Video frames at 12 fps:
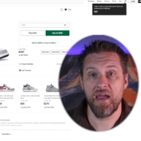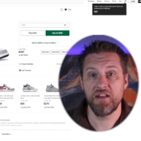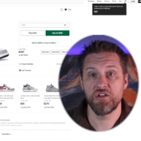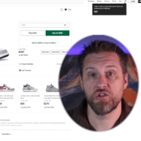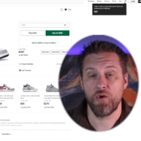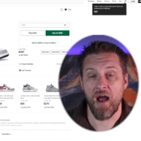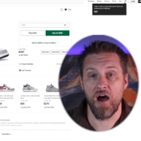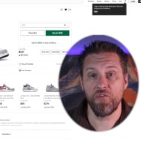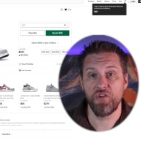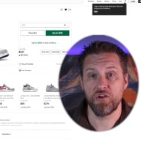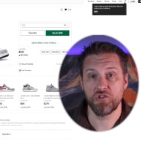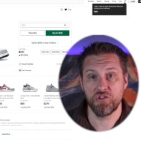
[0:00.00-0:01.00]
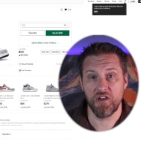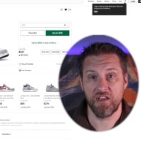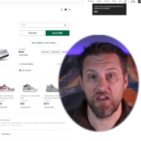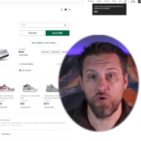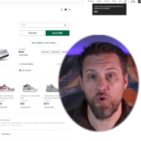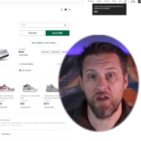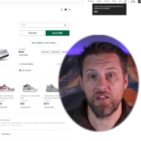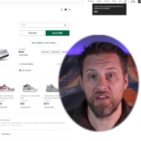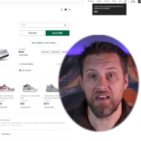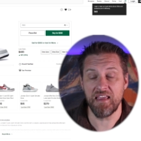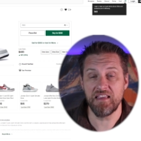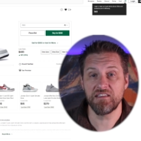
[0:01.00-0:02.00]
pages are out there so that it can
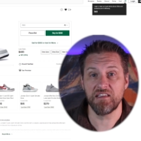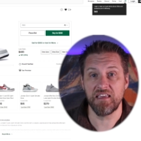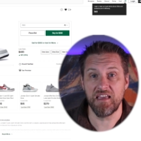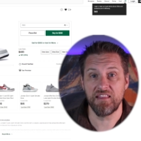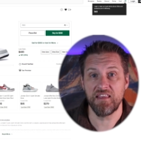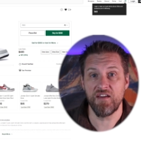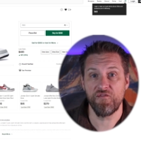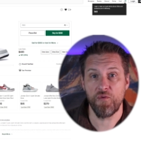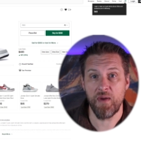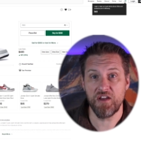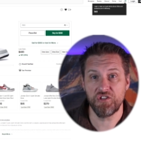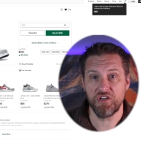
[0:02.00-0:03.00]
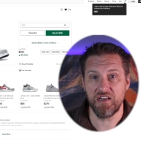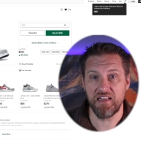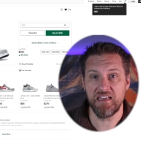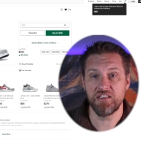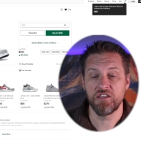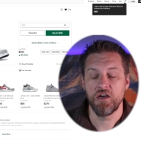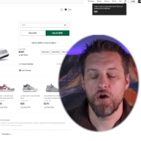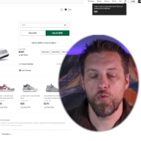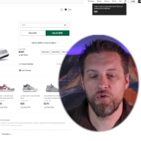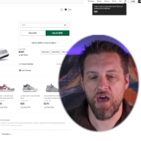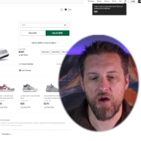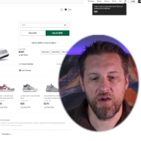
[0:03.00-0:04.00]
quickly and easily get the information it needs
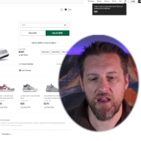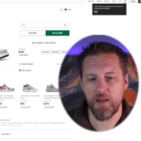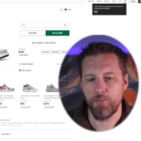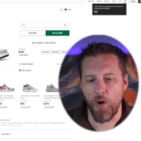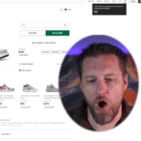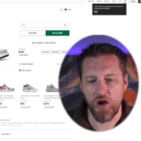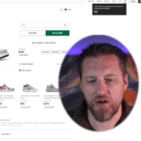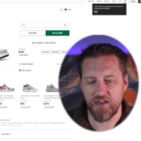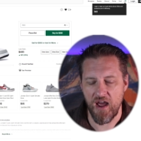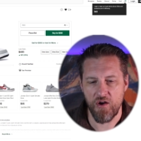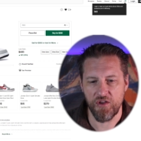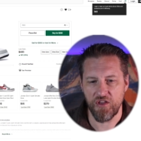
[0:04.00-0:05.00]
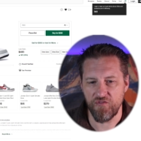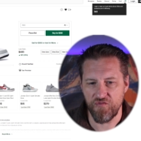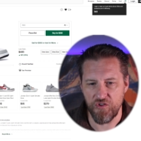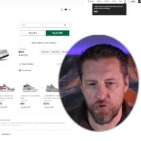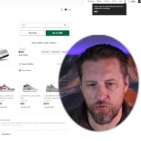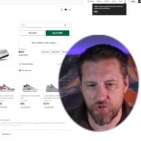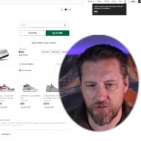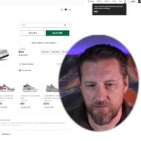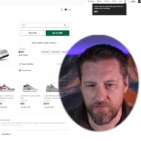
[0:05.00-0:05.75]
without getting bogged down and confused.